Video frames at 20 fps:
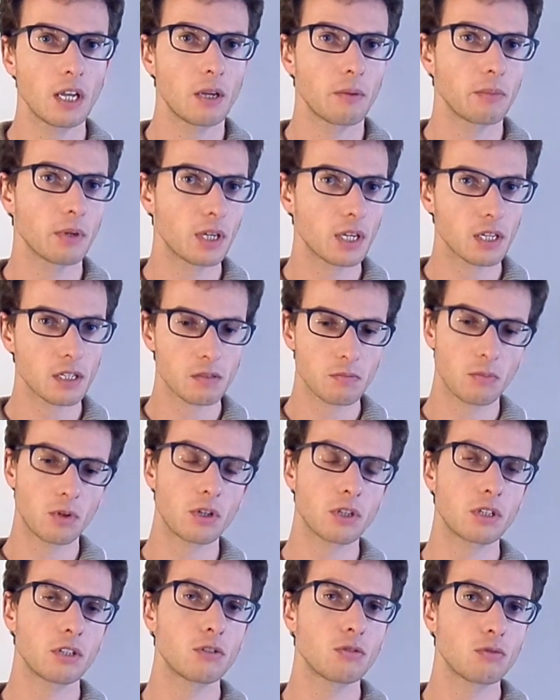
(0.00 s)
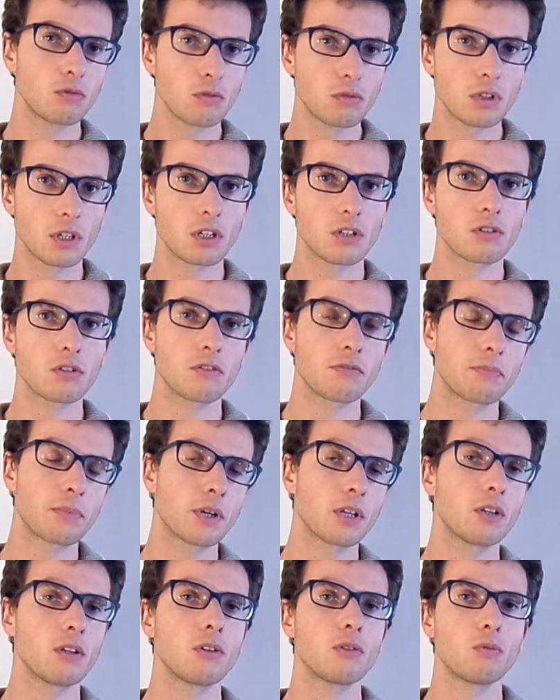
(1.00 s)
because more than 2 turns of
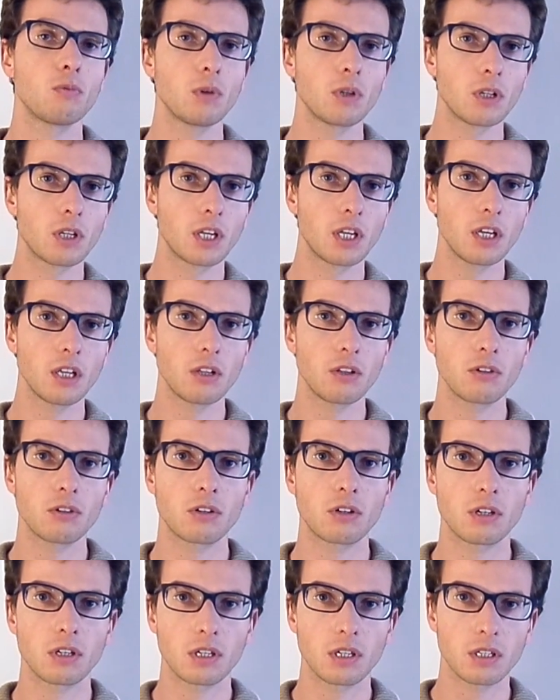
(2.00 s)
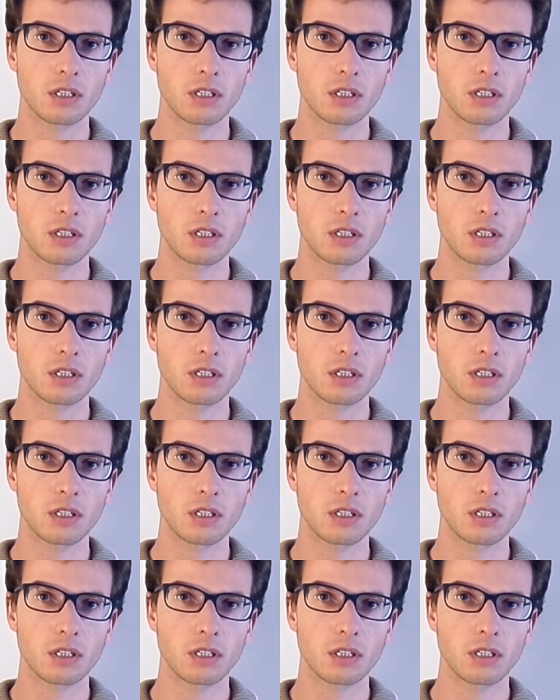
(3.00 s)
preload will kill your